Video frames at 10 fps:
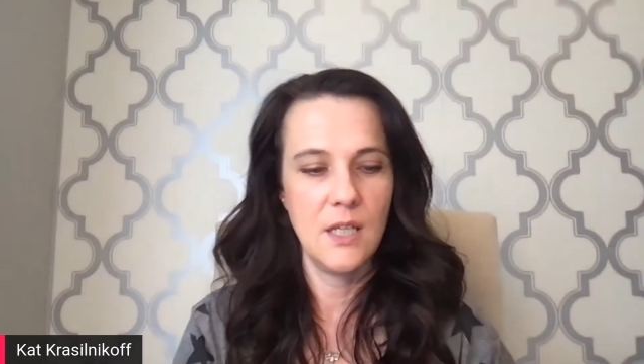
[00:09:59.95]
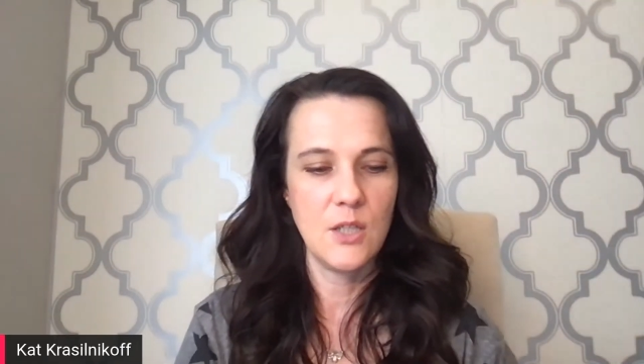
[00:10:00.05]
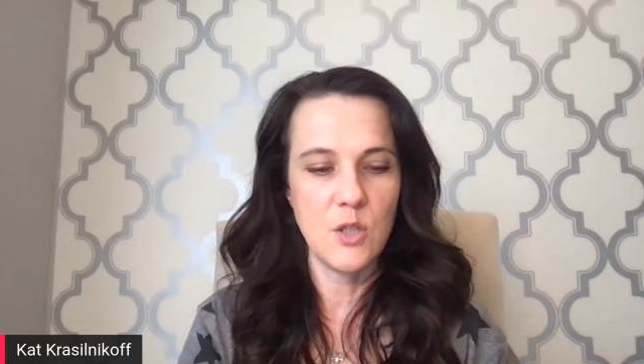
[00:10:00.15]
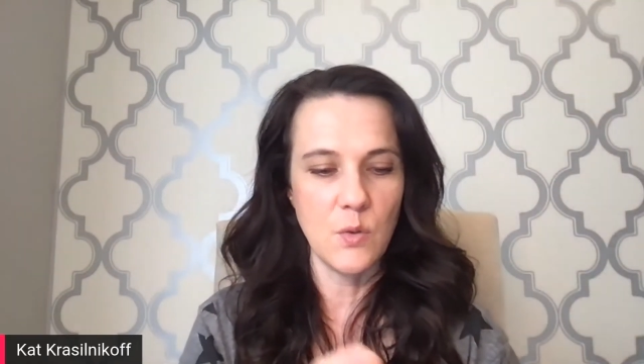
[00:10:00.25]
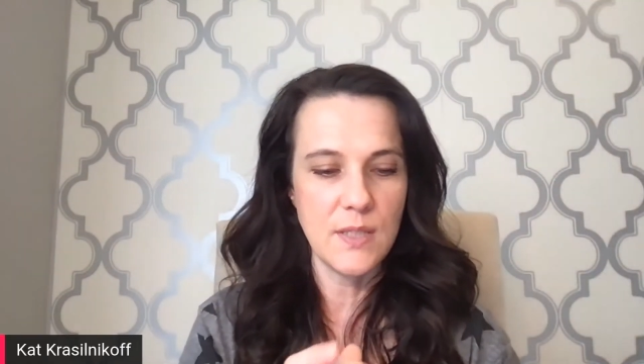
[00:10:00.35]

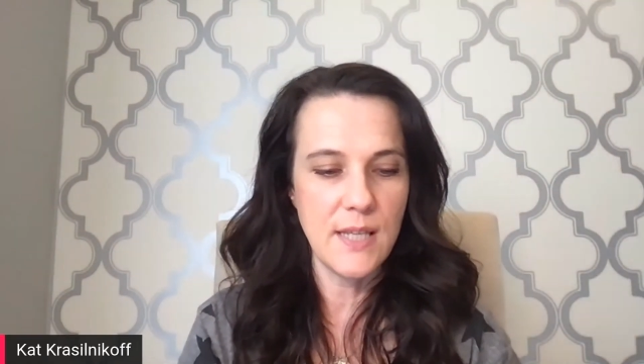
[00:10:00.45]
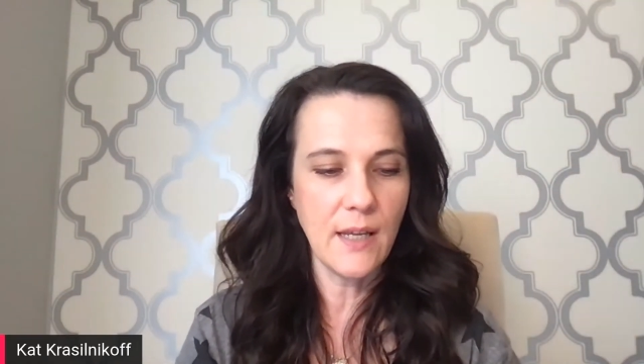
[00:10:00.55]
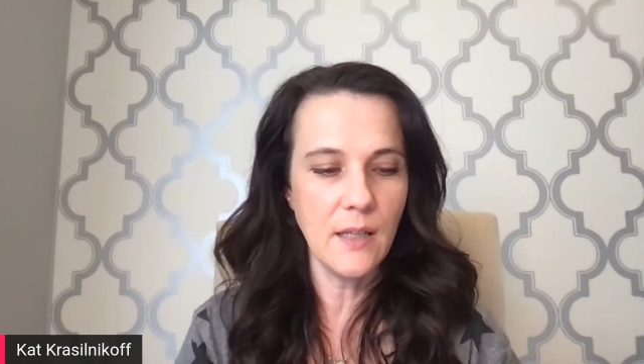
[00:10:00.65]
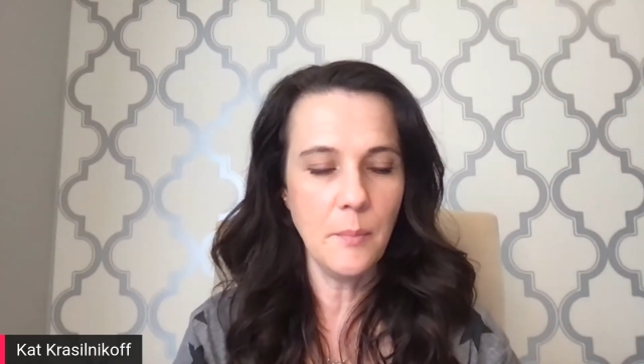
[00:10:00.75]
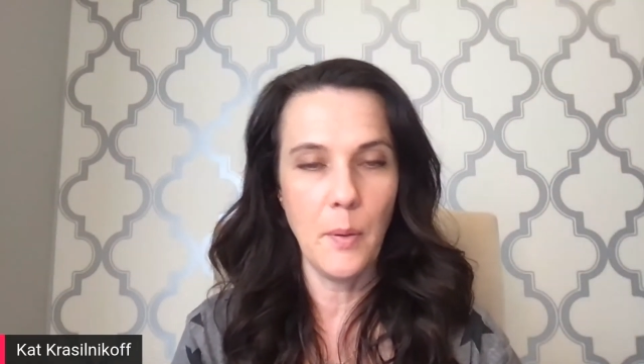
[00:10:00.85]
So
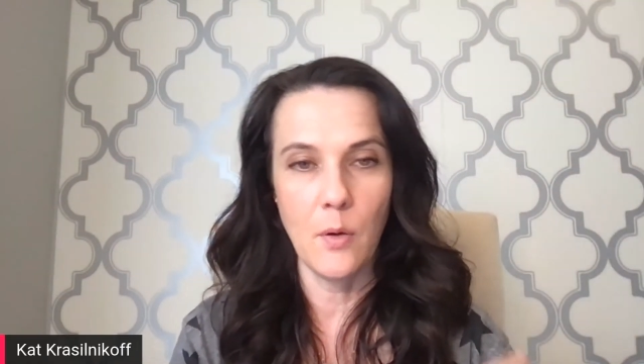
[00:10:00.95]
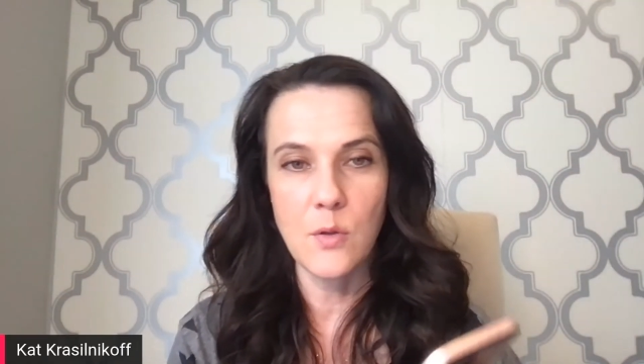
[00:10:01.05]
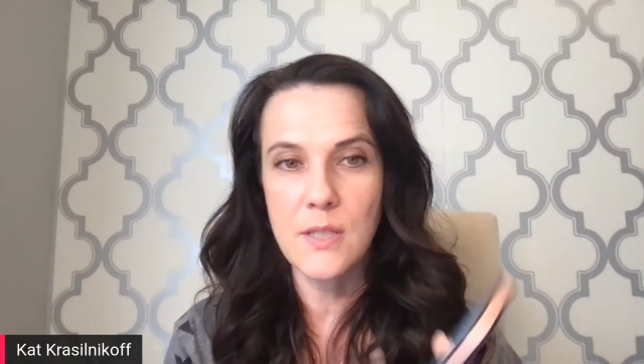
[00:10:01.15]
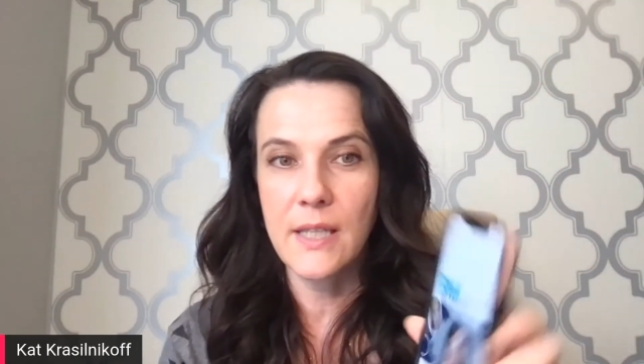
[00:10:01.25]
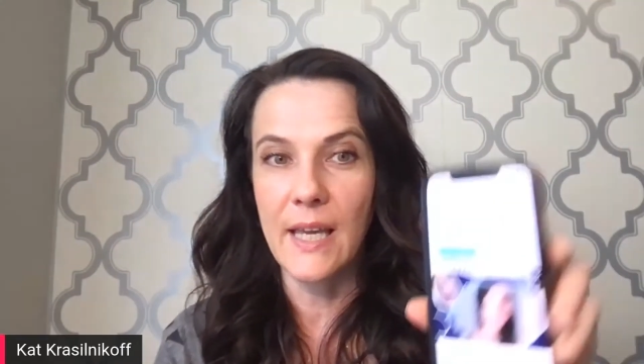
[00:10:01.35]
second
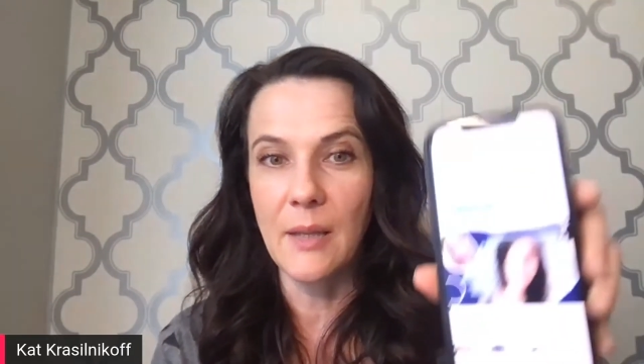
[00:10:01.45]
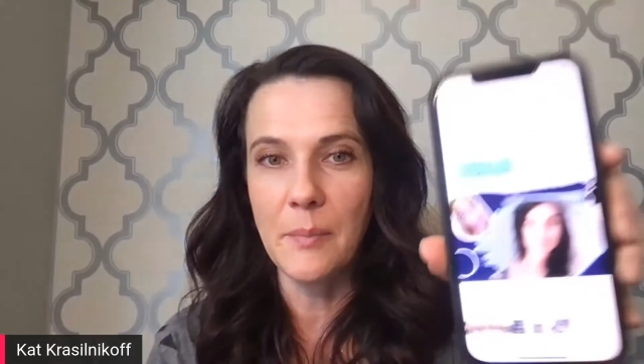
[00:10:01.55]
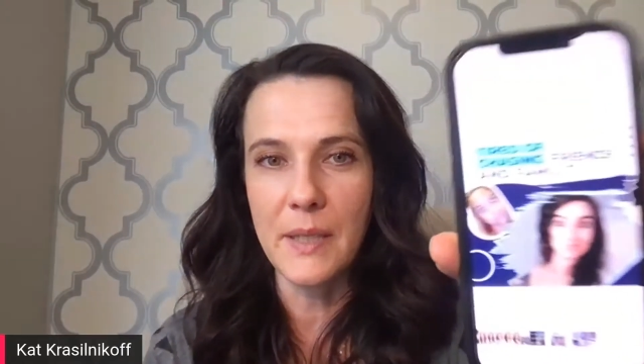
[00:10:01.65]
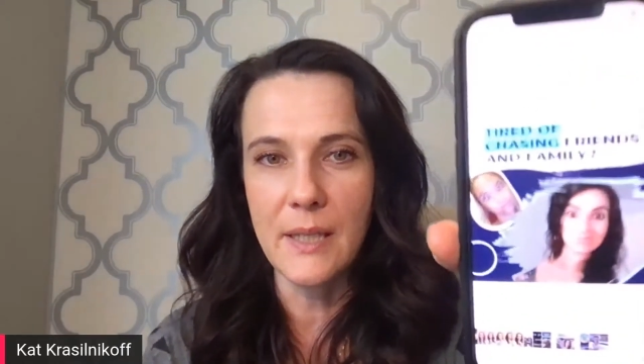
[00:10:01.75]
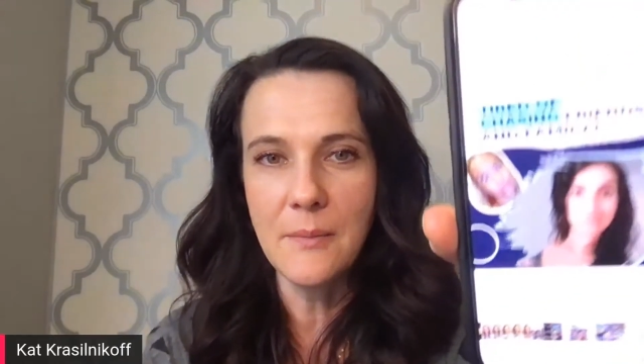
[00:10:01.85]
post can
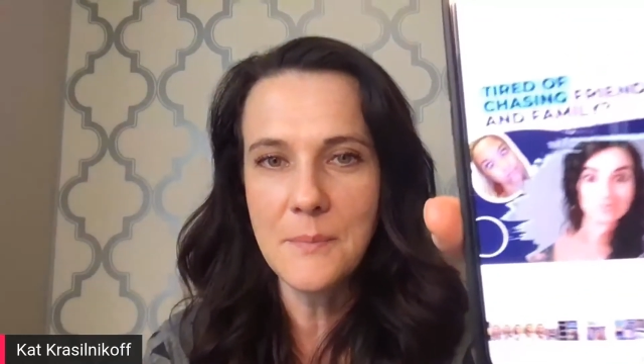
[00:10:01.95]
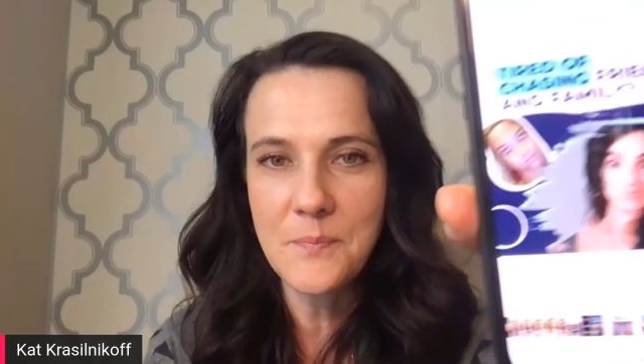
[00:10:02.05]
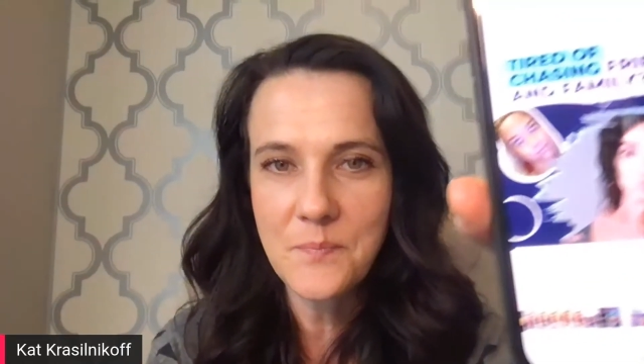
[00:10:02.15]
be